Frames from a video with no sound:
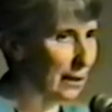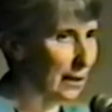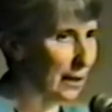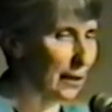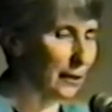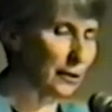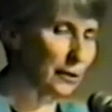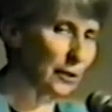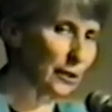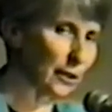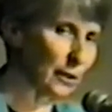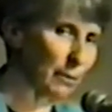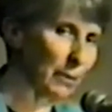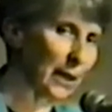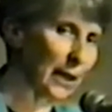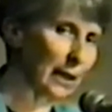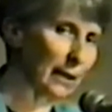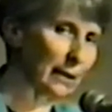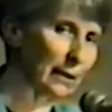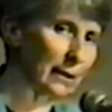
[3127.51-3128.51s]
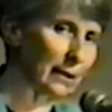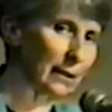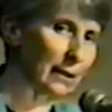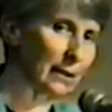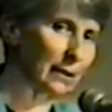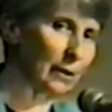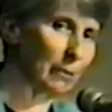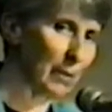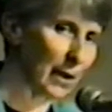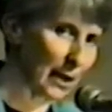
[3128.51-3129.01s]
This is about
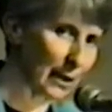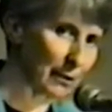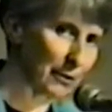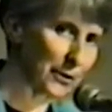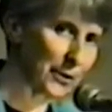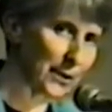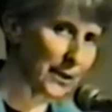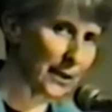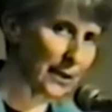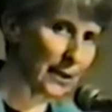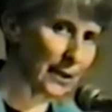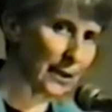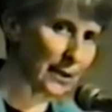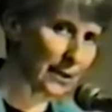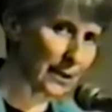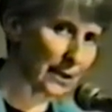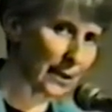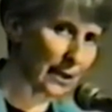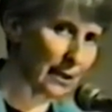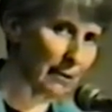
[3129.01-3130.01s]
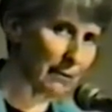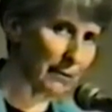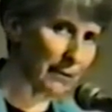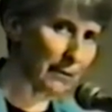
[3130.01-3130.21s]
democracy itself.